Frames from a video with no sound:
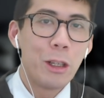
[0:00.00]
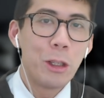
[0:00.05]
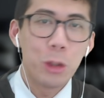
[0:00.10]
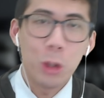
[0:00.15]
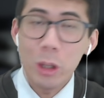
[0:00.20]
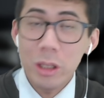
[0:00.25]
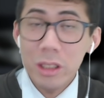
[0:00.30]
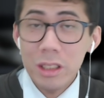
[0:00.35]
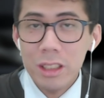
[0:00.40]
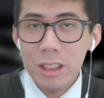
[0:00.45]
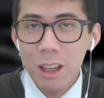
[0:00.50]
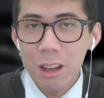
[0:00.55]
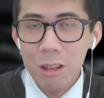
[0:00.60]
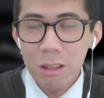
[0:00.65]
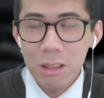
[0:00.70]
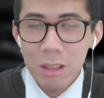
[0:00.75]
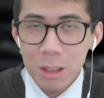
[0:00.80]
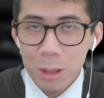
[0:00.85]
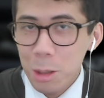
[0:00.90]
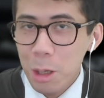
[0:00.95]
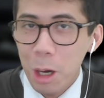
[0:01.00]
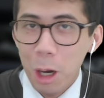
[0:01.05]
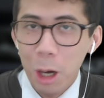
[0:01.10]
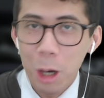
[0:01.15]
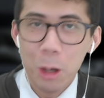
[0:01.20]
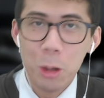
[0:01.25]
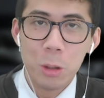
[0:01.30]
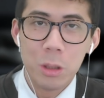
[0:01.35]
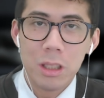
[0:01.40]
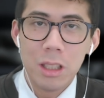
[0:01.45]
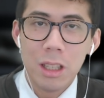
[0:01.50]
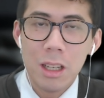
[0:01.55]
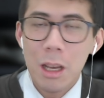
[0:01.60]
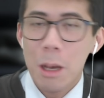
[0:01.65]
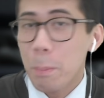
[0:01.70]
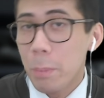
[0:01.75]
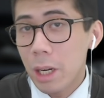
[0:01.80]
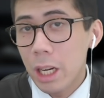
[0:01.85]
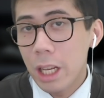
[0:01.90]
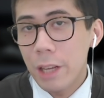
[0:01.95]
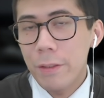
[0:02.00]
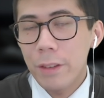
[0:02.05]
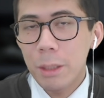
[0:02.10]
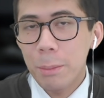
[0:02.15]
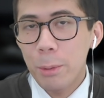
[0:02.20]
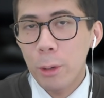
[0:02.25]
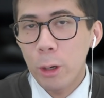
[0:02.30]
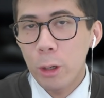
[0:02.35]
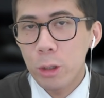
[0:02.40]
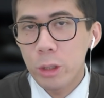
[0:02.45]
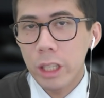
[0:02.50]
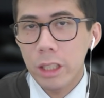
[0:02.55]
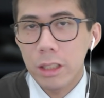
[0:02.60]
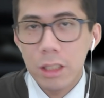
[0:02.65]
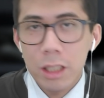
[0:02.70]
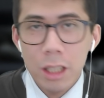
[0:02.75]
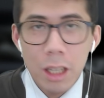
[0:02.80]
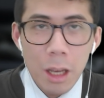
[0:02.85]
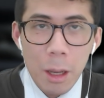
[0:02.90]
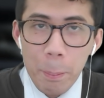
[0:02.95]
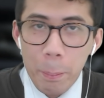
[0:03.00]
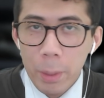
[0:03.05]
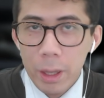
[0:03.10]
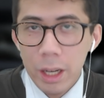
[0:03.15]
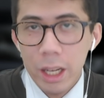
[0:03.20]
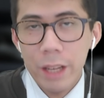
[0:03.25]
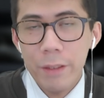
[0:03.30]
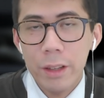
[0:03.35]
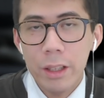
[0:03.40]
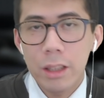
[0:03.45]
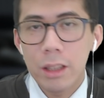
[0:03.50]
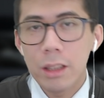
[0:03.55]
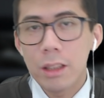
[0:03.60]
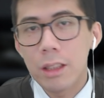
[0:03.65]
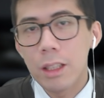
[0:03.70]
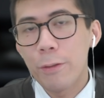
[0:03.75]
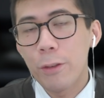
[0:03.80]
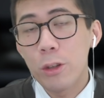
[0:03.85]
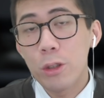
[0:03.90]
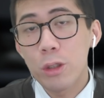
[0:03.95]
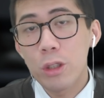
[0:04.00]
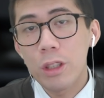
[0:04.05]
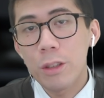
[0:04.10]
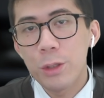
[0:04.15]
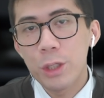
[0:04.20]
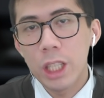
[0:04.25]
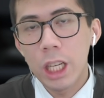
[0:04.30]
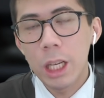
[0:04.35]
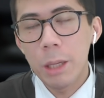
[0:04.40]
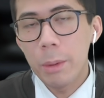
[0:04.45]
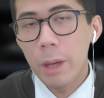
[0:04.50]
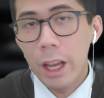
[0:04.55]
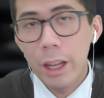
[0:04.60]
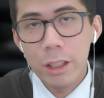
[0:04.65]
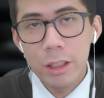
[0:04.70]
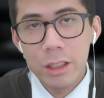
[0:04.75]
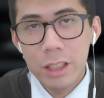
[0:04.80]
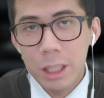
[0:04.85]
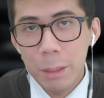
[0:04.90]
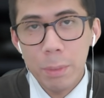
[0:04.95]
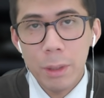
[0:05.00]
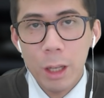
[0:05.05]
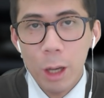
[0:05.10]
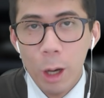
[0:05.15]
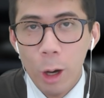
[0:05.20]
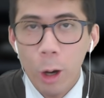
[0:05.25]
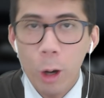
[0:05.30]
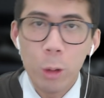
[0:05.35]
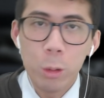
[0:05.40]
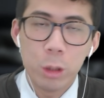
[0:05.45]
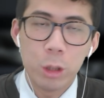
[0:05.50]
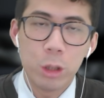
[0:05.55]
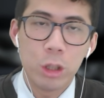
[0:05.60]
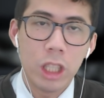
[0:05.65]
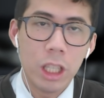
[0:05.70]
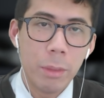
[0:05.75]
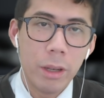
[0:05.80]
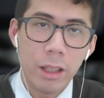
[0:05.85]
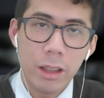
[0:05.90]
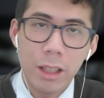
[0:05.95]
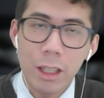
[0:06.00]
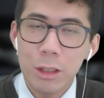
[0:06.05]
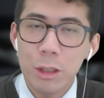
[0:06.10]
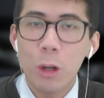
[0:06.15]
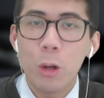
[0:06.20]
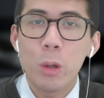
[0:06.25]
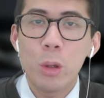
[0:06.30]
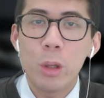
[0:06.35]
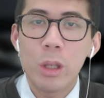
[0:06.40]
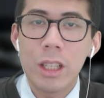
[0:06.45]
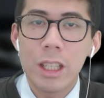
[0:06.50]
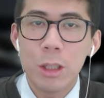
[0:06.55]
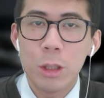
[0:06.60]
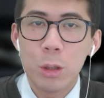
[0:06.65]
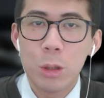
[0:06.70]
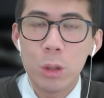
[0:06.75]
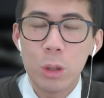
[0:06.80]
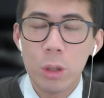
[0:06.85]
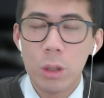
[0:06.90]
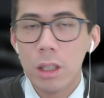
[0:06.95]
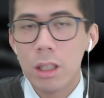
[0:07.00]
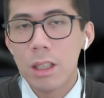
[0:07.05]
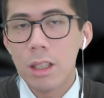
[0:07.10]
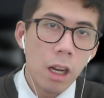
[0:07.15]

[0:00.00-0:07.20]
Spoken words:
Don't sell, hold. Believe in the project, believe in the future of SHIB, and simply hold the SHIB. That's all you need to do.